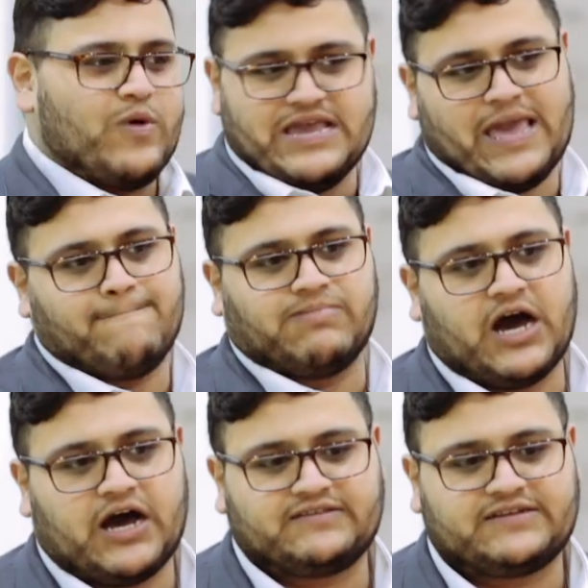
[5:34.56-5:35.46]
weekend
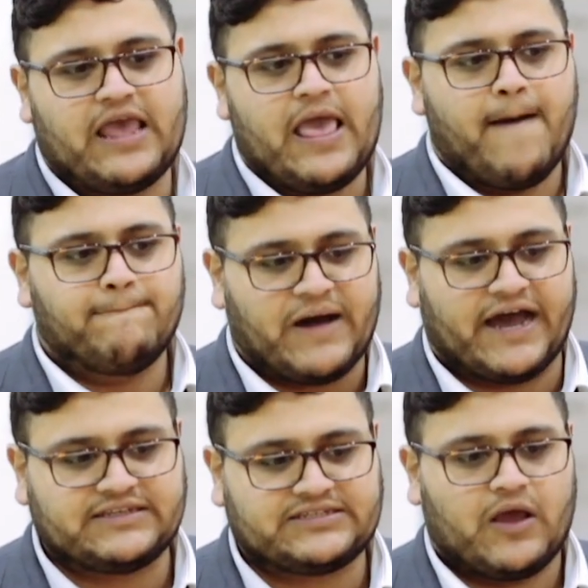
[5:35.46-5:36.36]
blast.
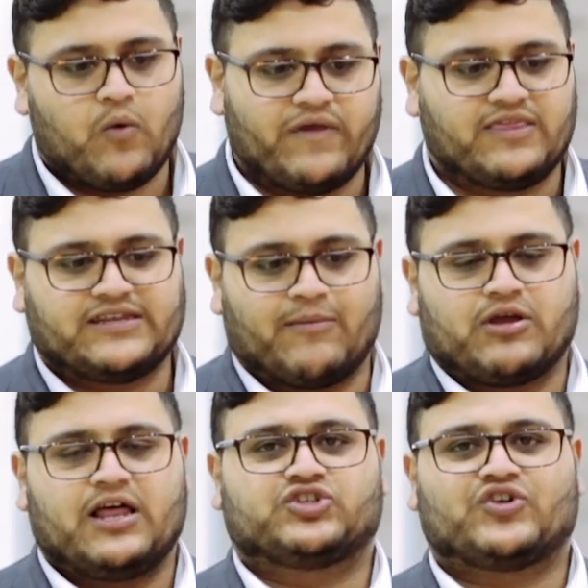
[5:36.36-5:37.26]
But with the double
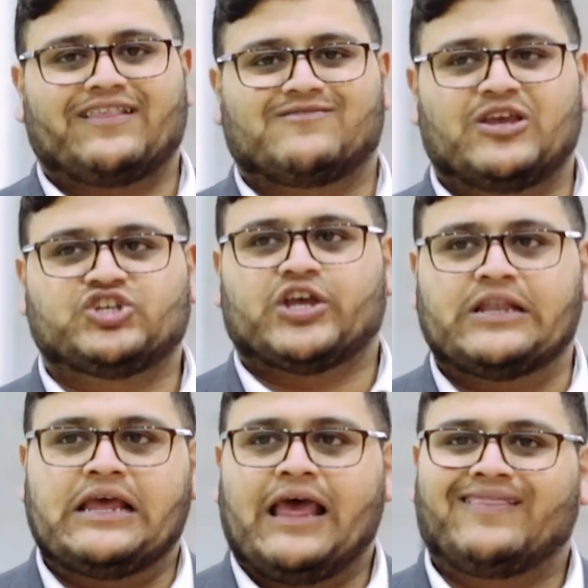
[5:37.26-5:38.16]
clutch
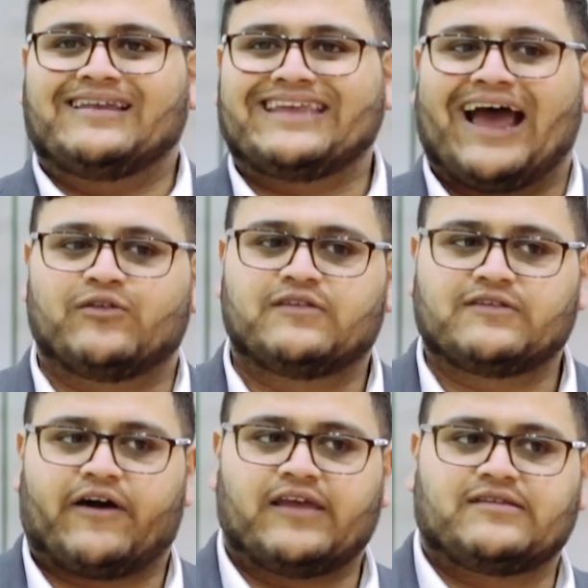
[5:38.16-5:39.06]
transmission, the
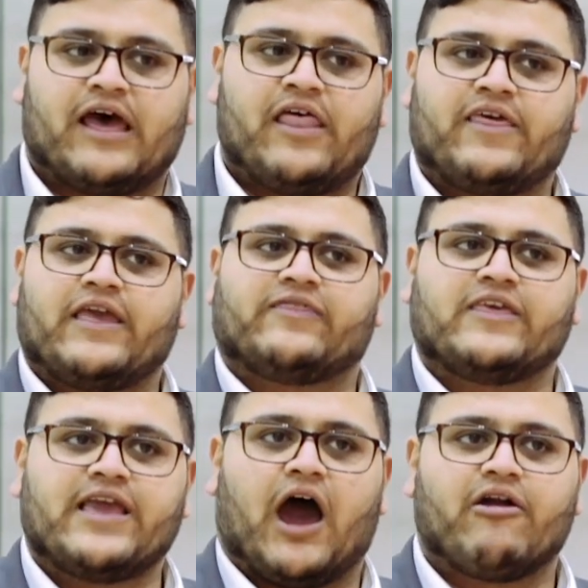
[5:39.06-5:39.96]
downside to
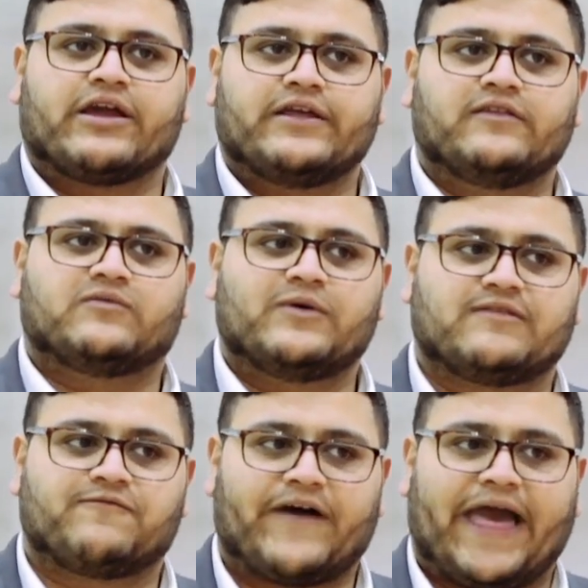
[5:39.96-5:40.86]
the Huracans was
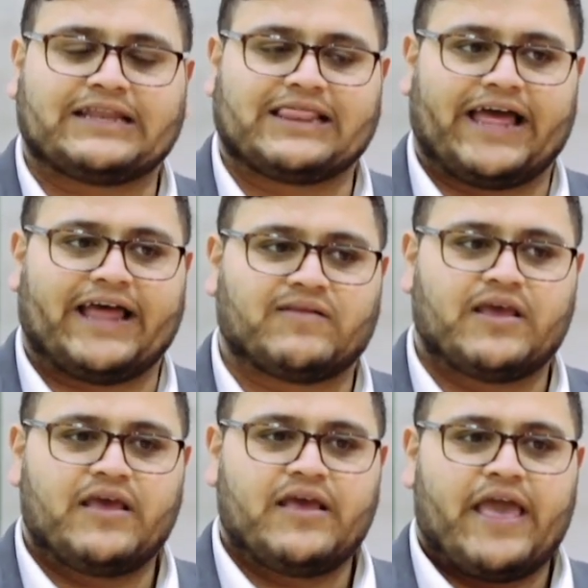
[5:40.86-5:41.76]
the fact that
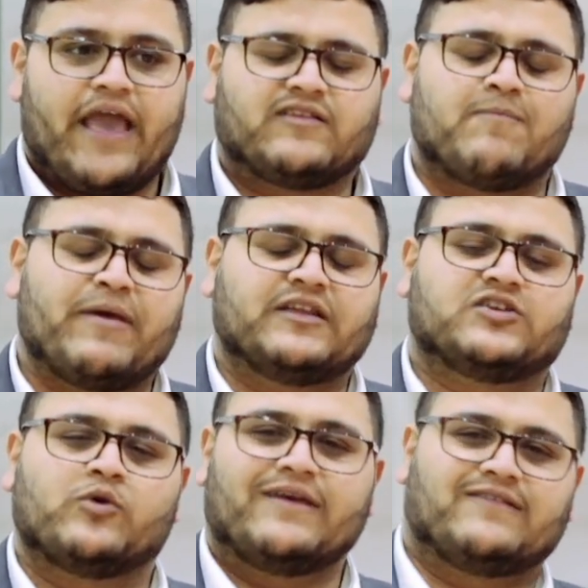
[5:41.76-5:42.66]
it's a bit
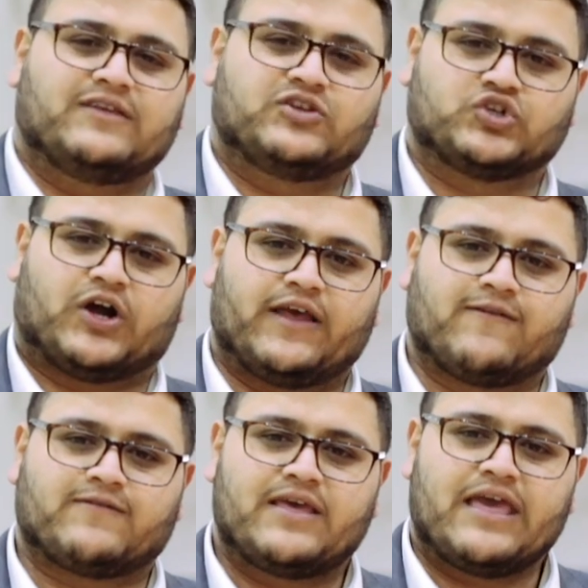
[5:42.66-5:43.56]
too easy to
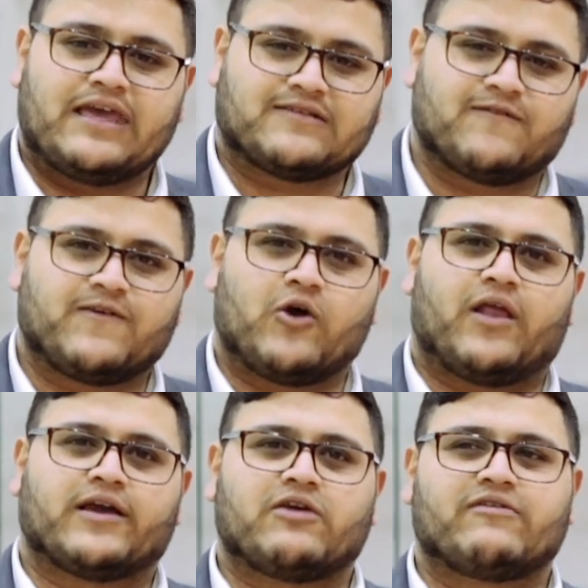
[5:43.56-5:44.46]
drive. It doesn't feel
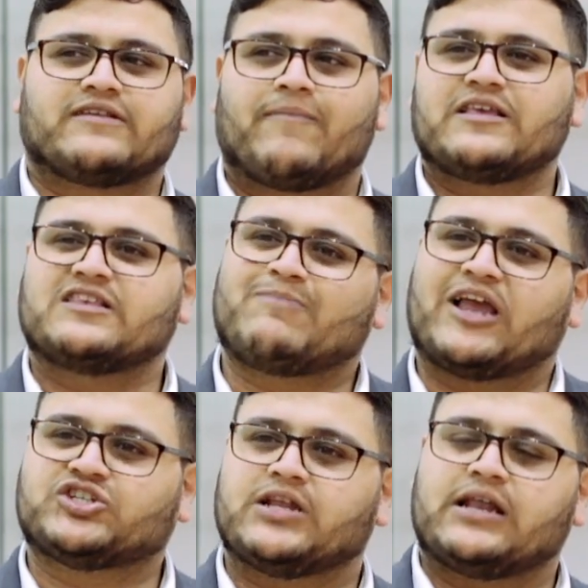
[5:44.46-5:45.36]
like you're in something
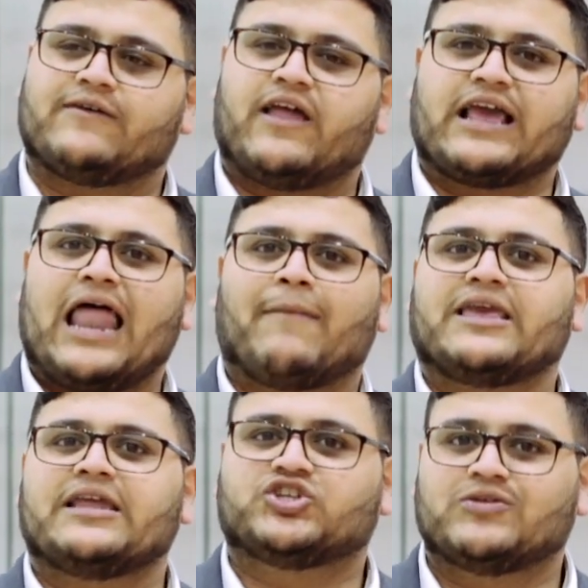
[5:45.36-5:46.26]
special enough, like a
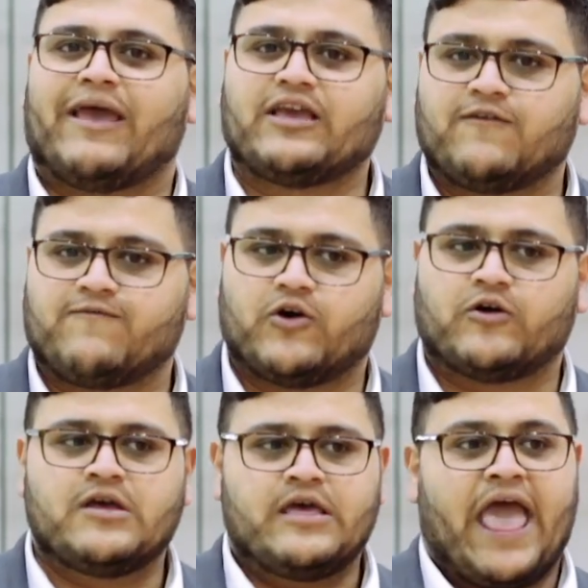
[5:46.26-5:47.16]
Lamborghini should make you feel.
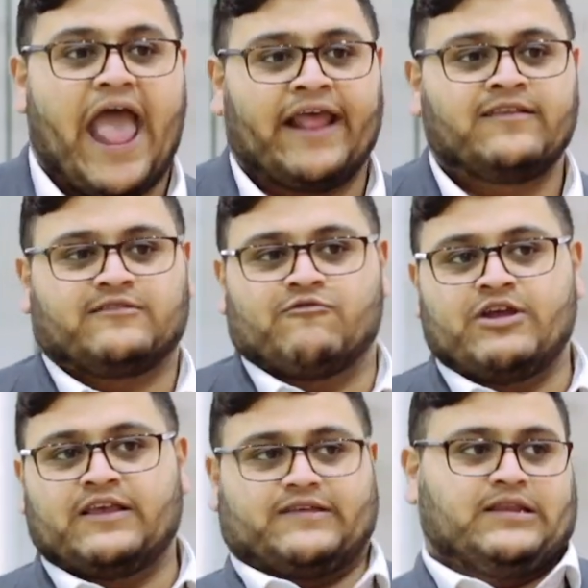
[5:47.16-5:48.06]
Hence the
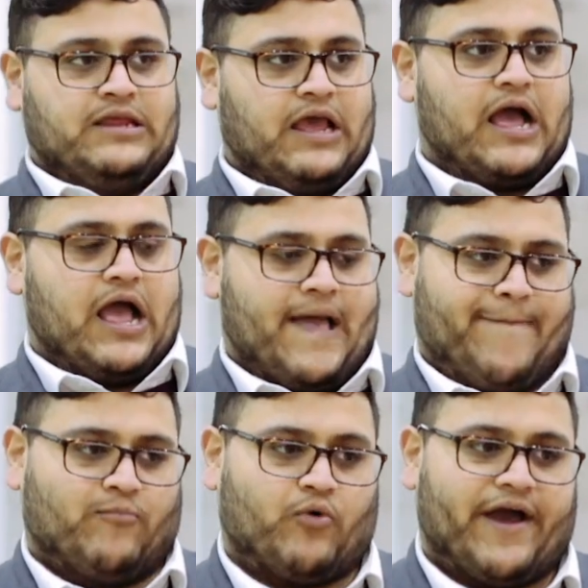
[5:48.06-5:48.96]
reason
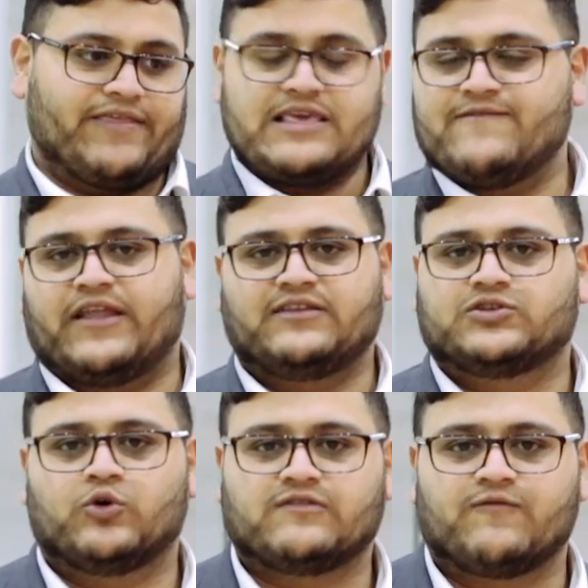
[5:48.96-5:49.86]
why the
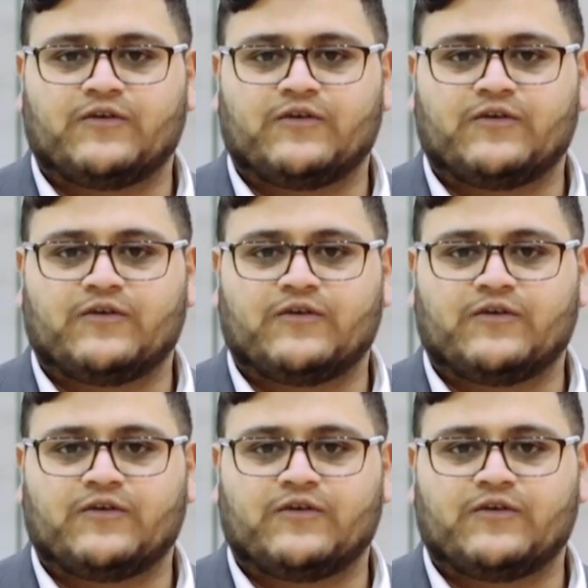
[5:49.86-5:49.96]
Aventadors, the